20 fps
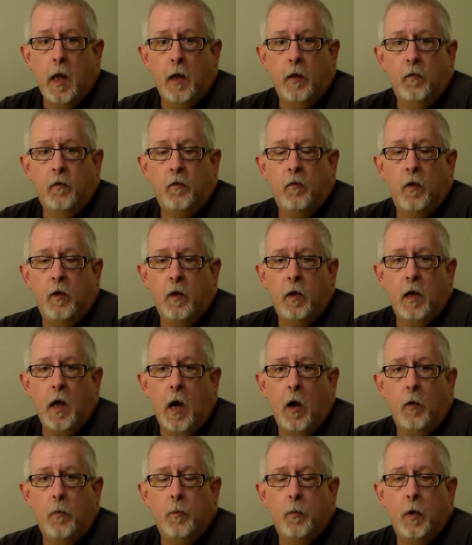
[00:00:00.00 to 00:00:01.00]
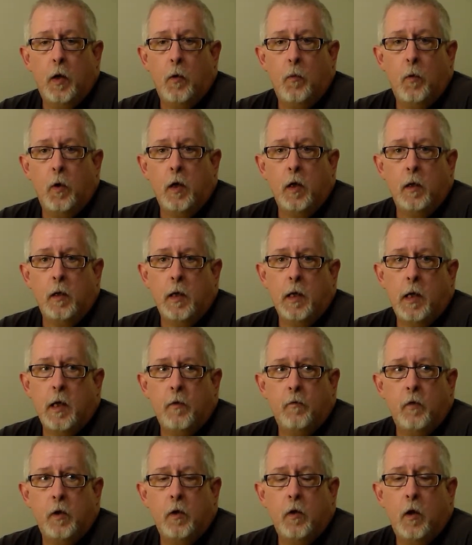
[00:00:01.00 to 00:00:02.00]
and send it out, but I want to
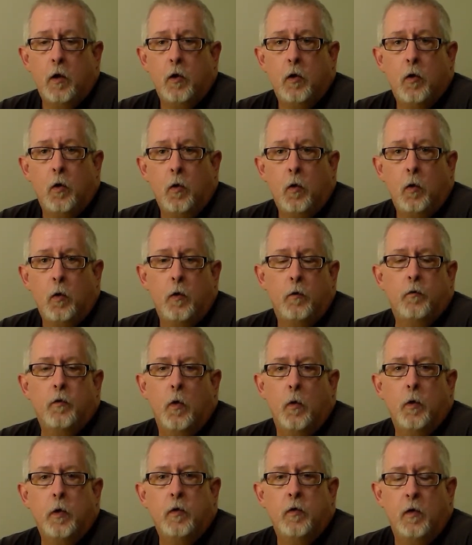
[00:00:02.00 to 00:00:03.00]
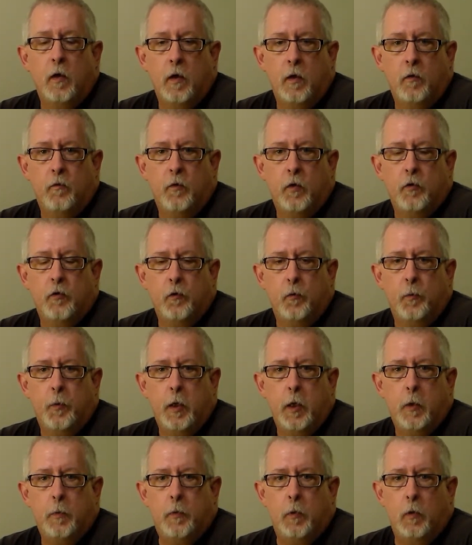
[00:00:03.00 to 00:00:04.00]
give it a goal of going to individual
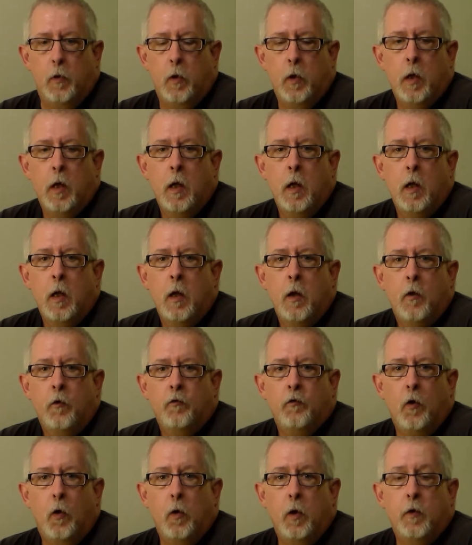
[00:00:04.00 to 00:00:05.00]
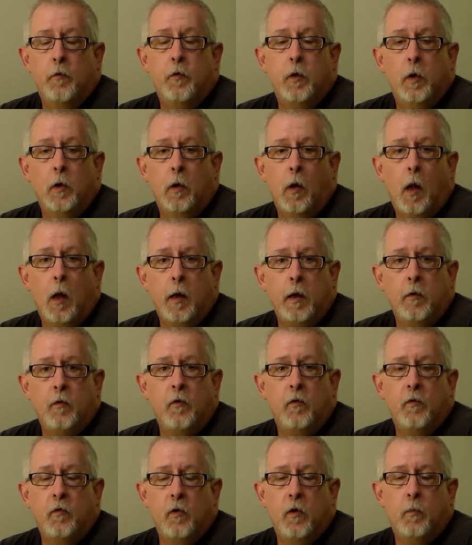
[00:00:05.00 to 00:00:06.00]
people. So if you'd
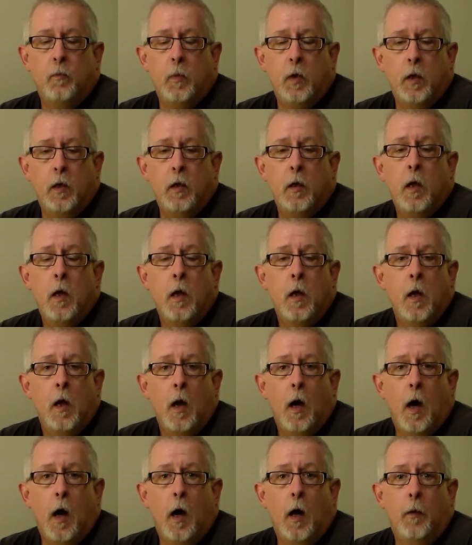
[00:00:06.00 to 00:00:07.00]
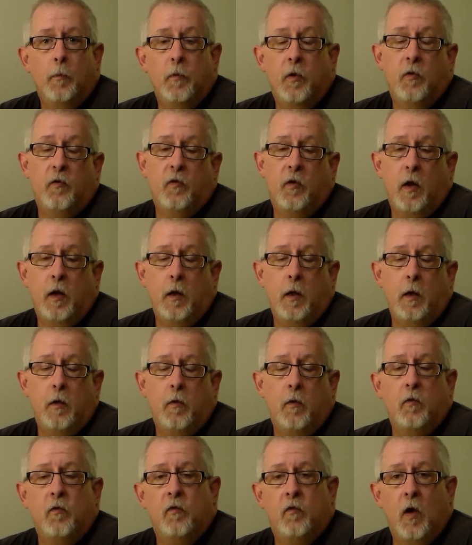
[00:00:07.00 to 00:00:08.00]
like to send me the city
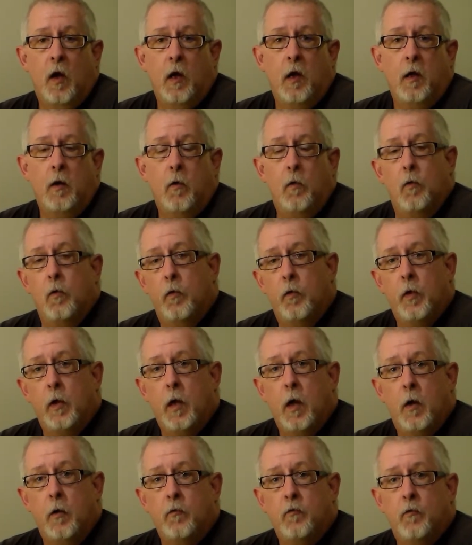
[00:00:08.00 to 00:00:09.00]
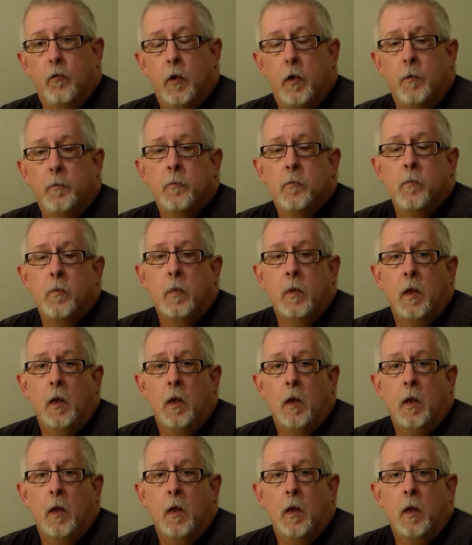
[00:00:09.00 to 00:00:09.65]
and the state or the country,